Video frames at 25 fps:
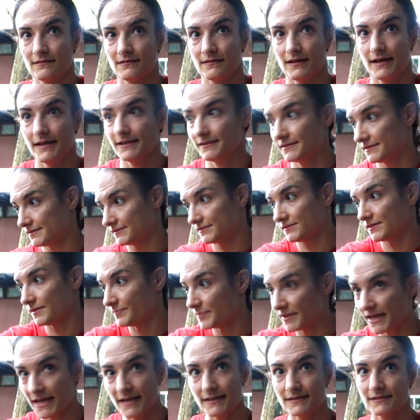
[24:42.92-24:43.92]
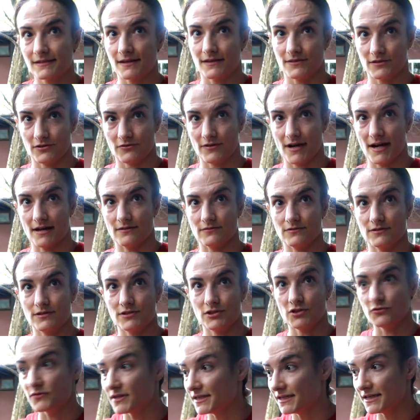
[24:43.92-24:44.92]
It's mm. the plants on the ground.
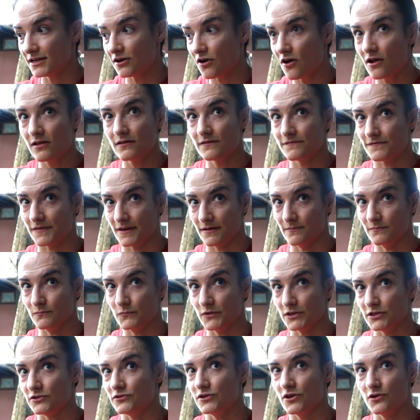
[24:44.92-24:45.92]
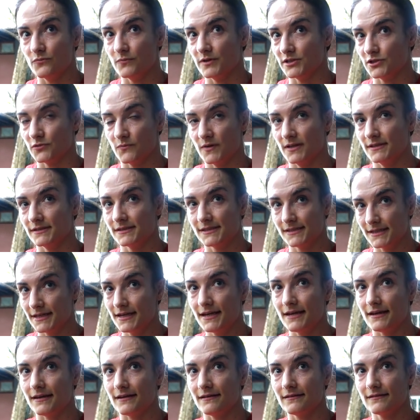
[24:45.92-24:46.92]
You can eat all of them when you know which ones to
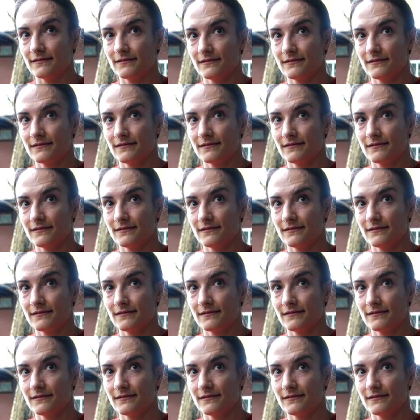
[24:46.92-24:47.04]
eat.